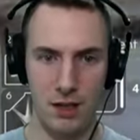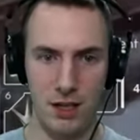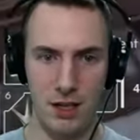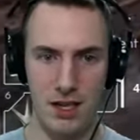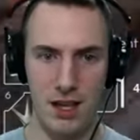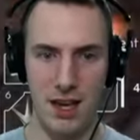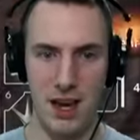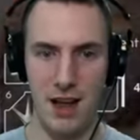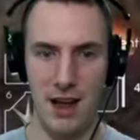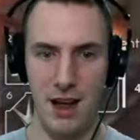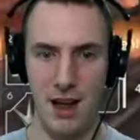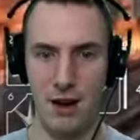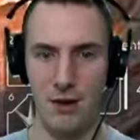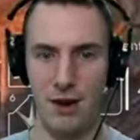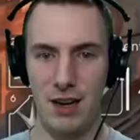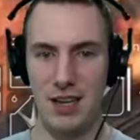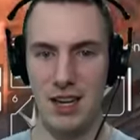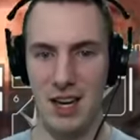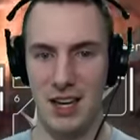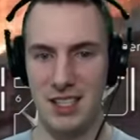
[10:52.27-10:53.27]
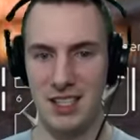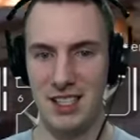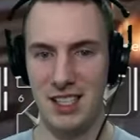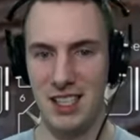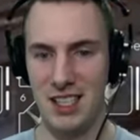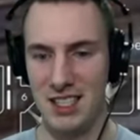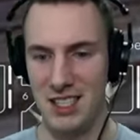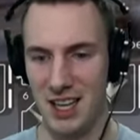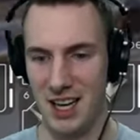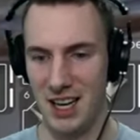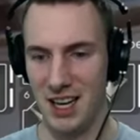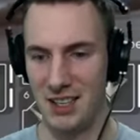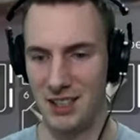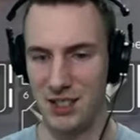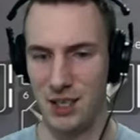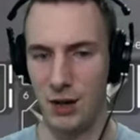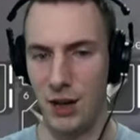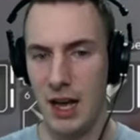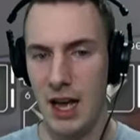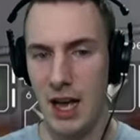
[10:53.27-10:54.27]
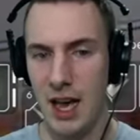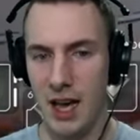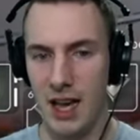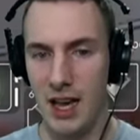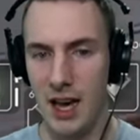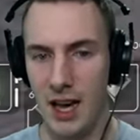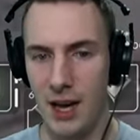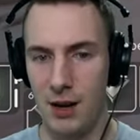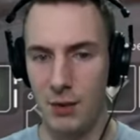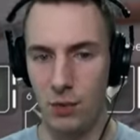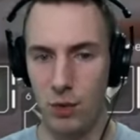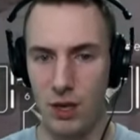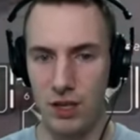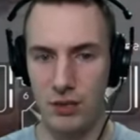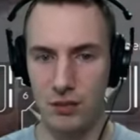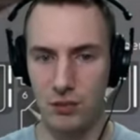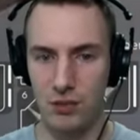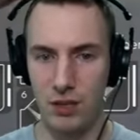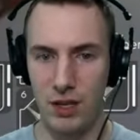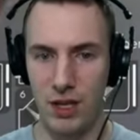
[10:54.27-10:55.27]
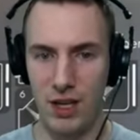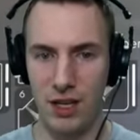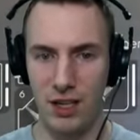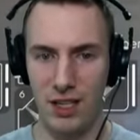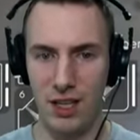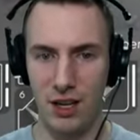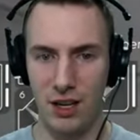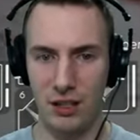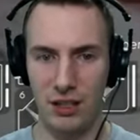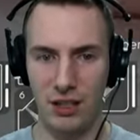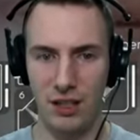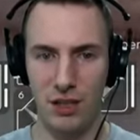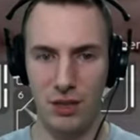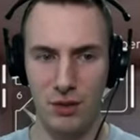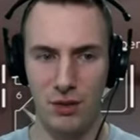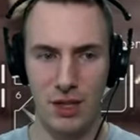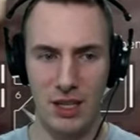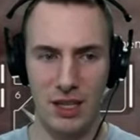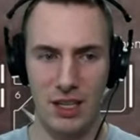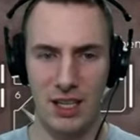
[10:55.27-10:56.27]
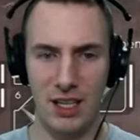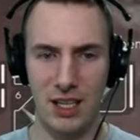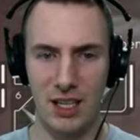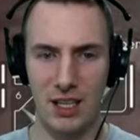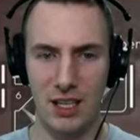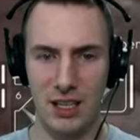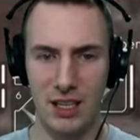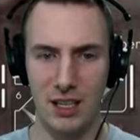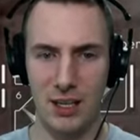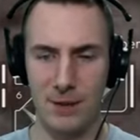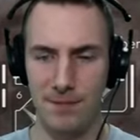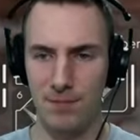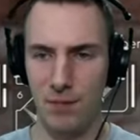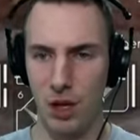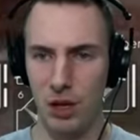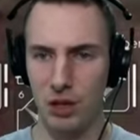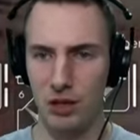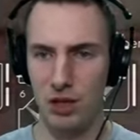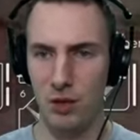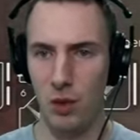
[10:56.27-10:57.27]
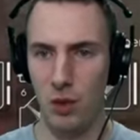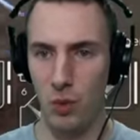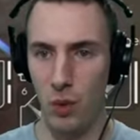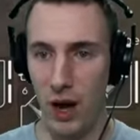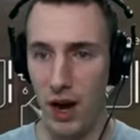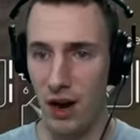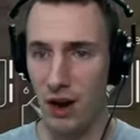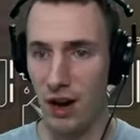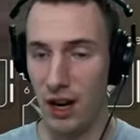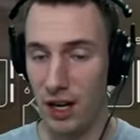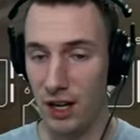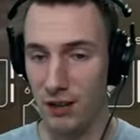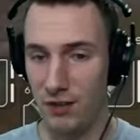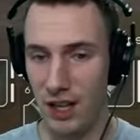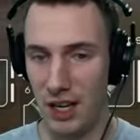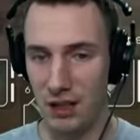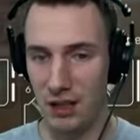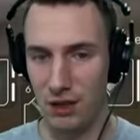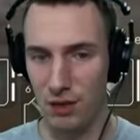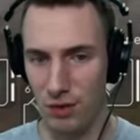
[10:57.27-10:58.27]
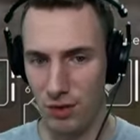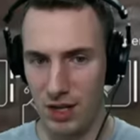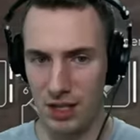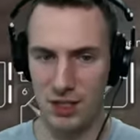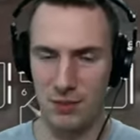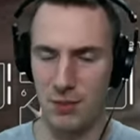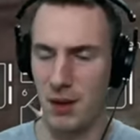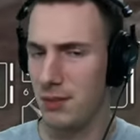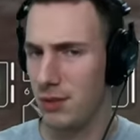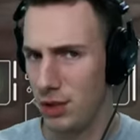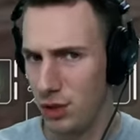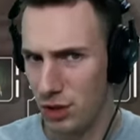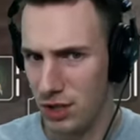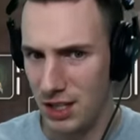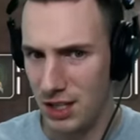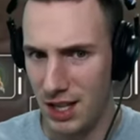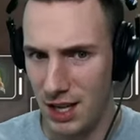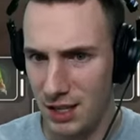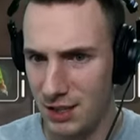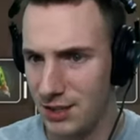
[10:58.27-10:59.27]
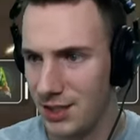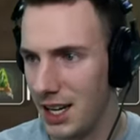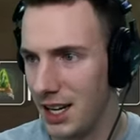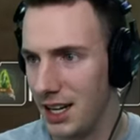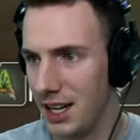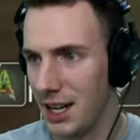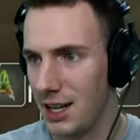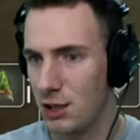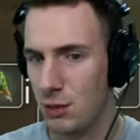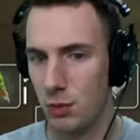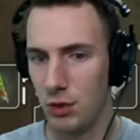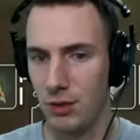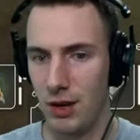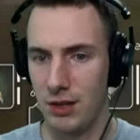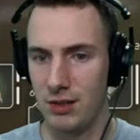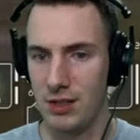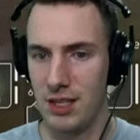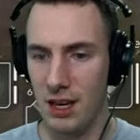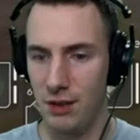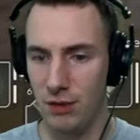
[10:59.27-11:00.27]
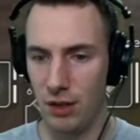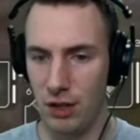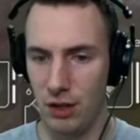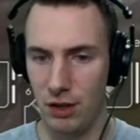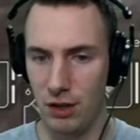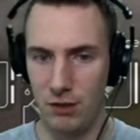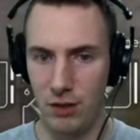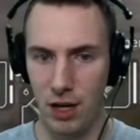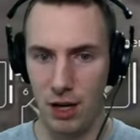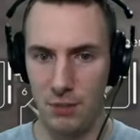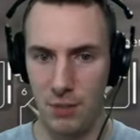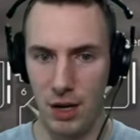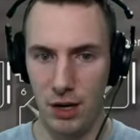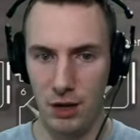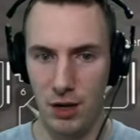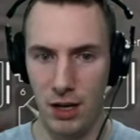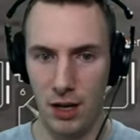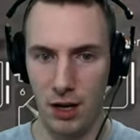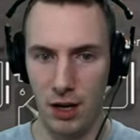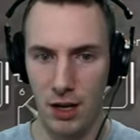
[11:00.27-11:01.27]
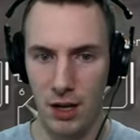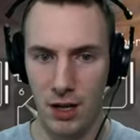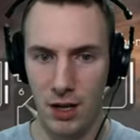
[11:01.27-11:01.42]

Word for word: Very nicely done. So, hey, I wasn't really all too aware of that Grux maybe turning that engagement around. Definitely could have gone better here.